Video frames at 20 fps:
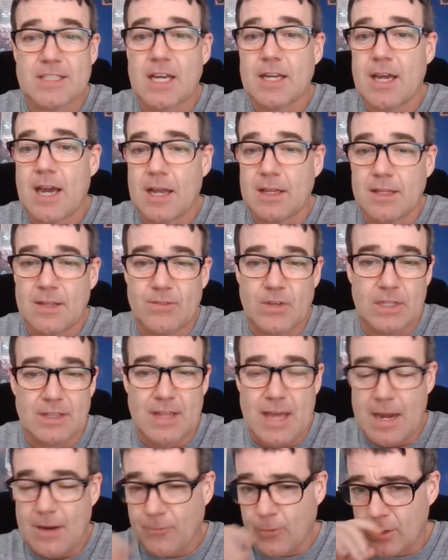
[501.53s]
I lived in
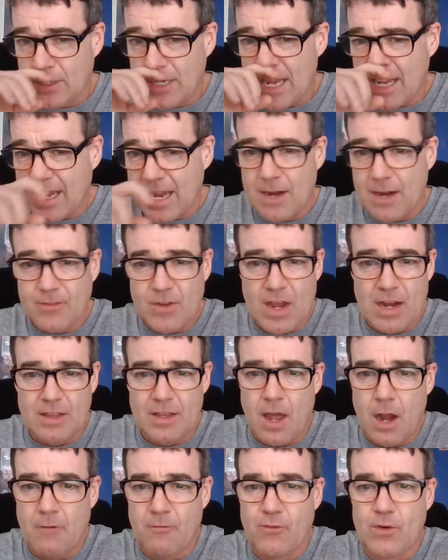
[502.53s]
Atlanta for a decade. I've got a
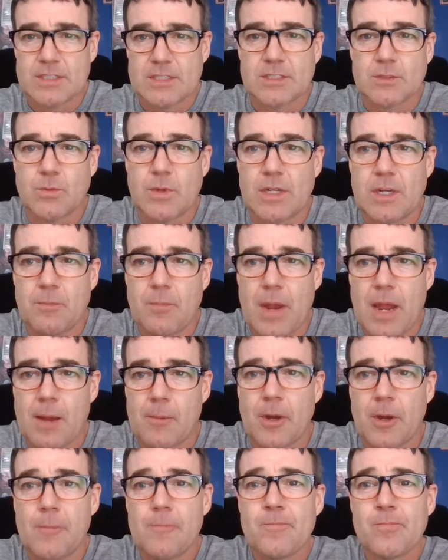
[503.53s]
lot of friends that went to
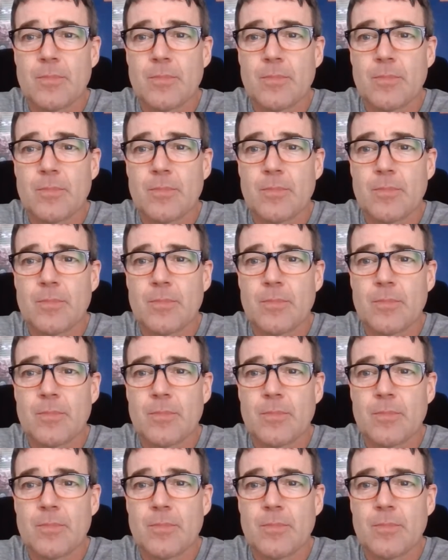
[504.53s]
Bama,